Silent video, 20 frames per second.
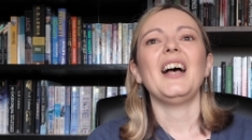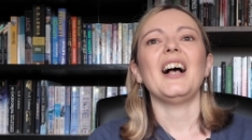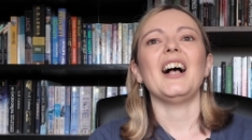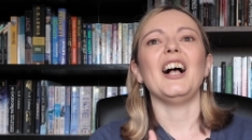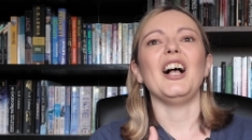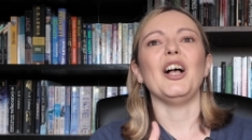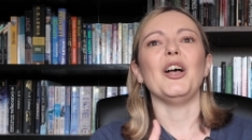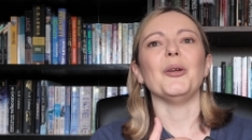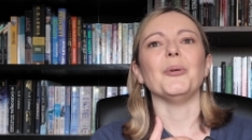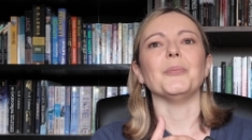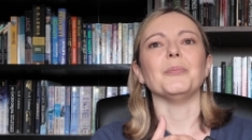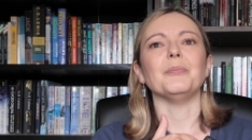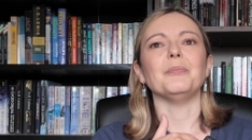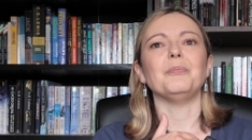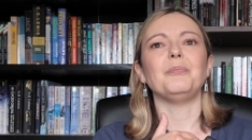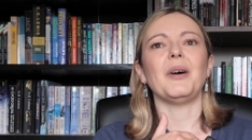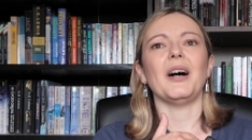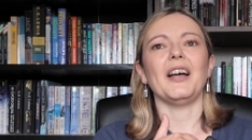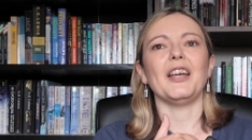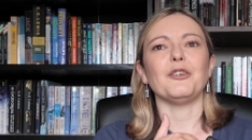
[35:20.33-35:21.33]
Um,
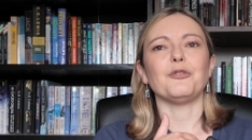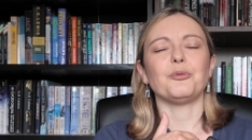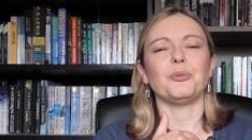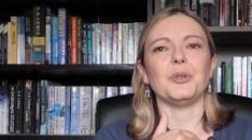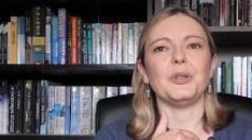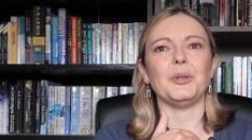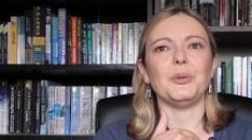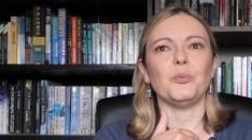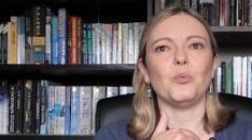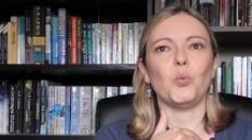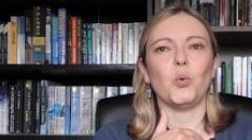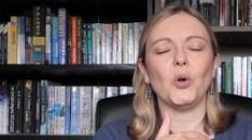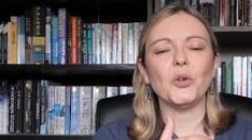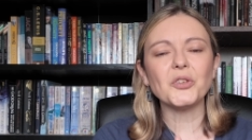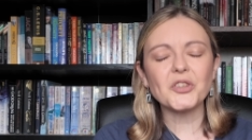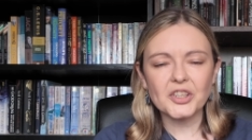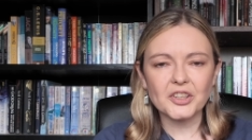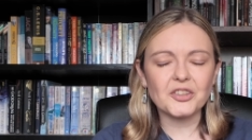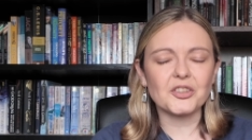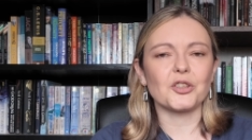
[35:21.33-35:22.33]
but if we
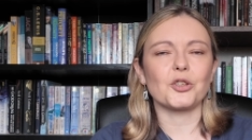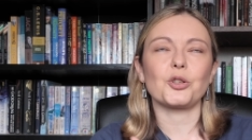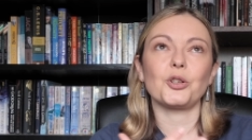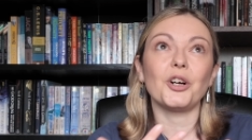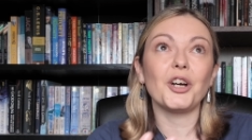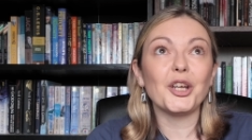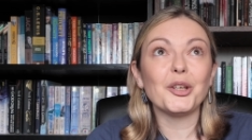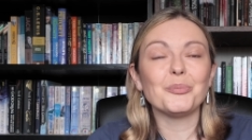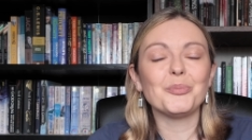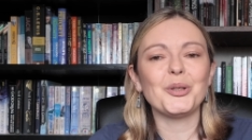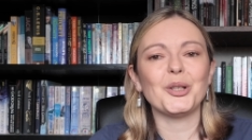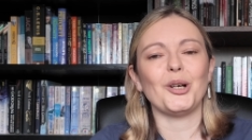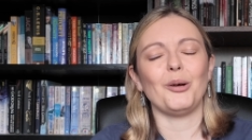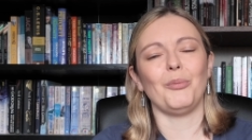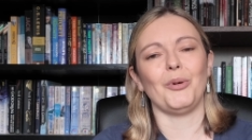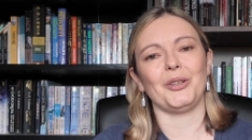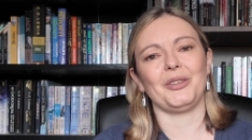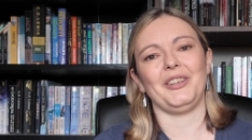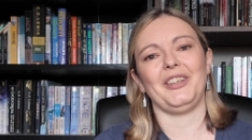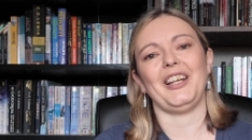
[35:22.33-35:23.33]
wanted to try and put a
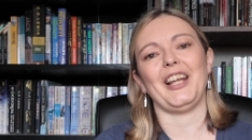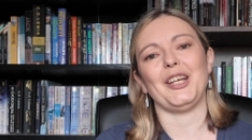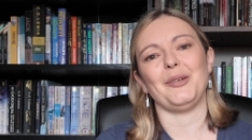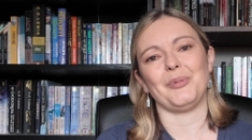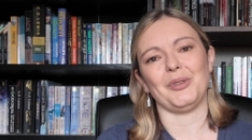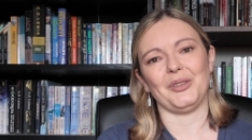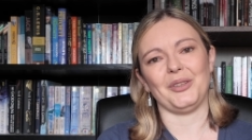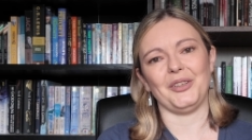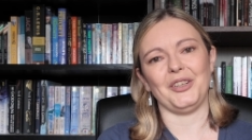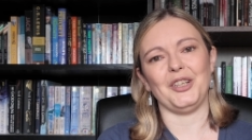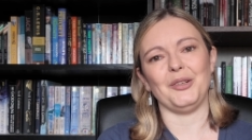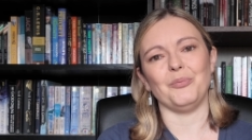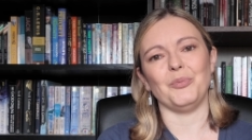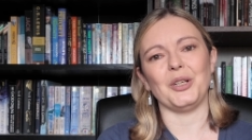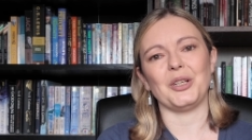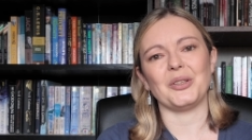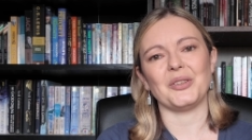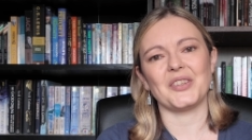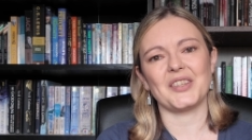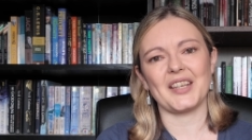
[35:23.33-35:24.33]
modern label on him,
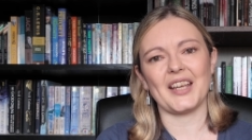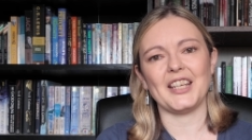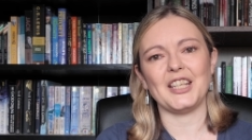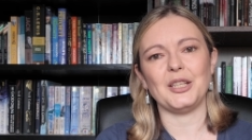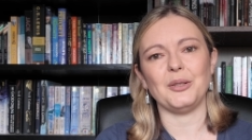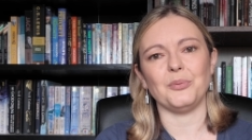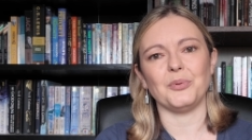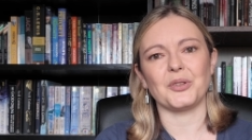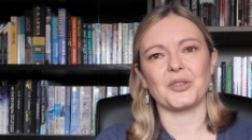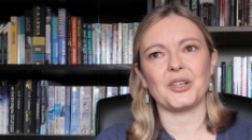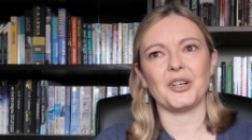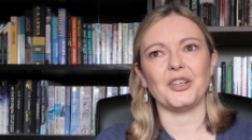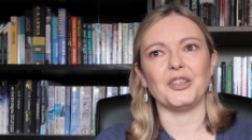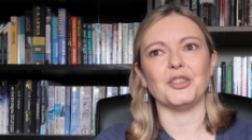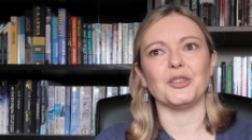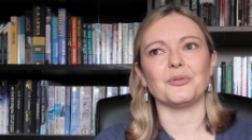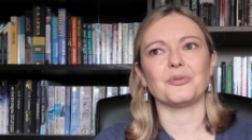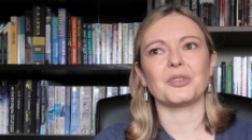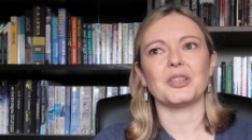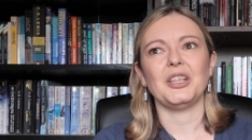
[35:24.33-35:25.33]
we could say he was
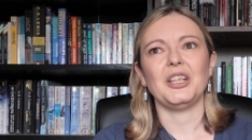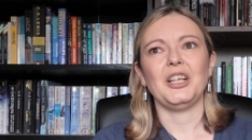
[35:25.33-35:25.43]
kind of